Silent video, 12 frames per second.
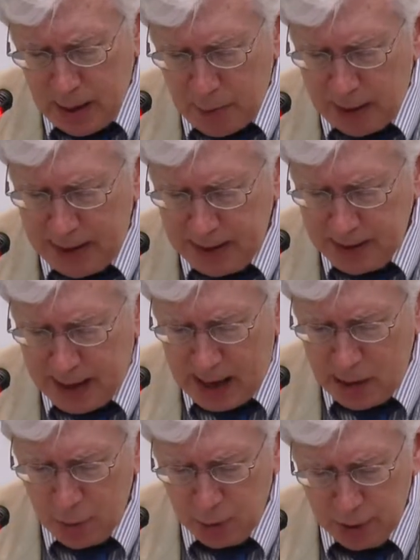plants,
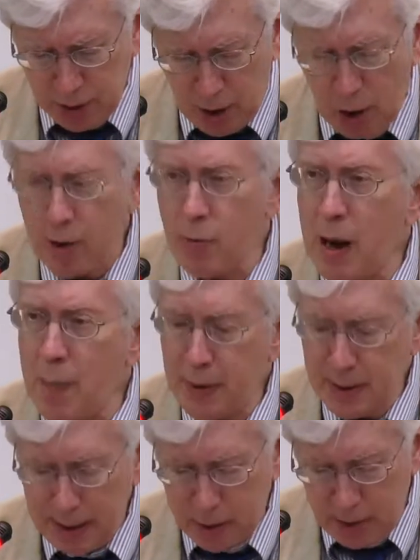animals are in
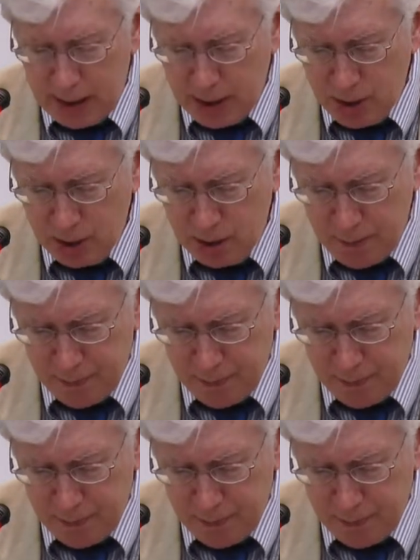rapid degradation.